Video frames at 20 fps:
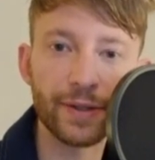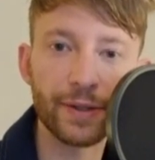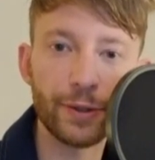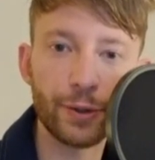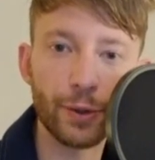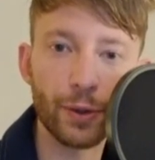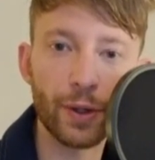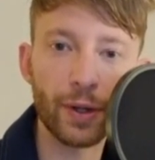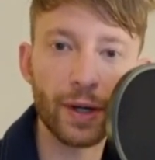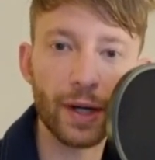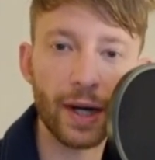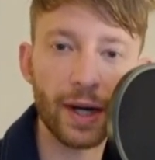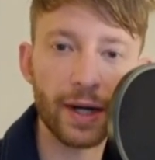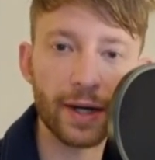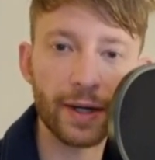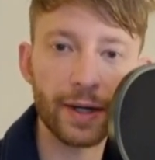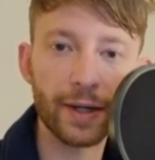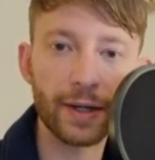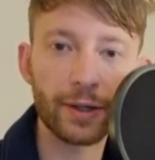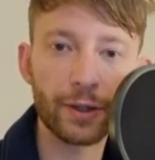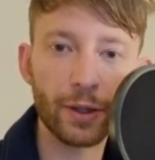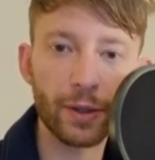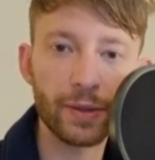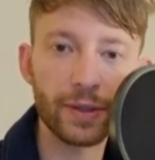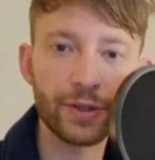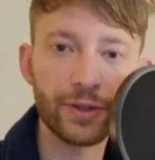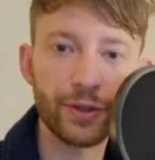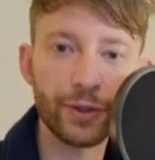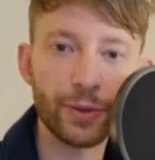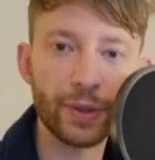You are
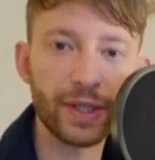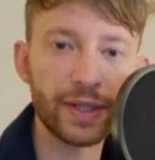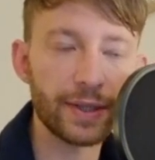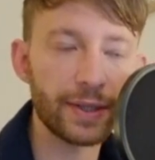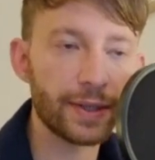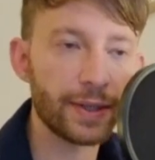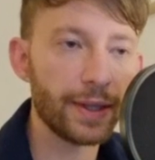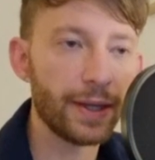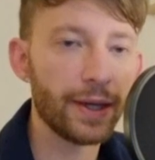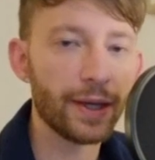going to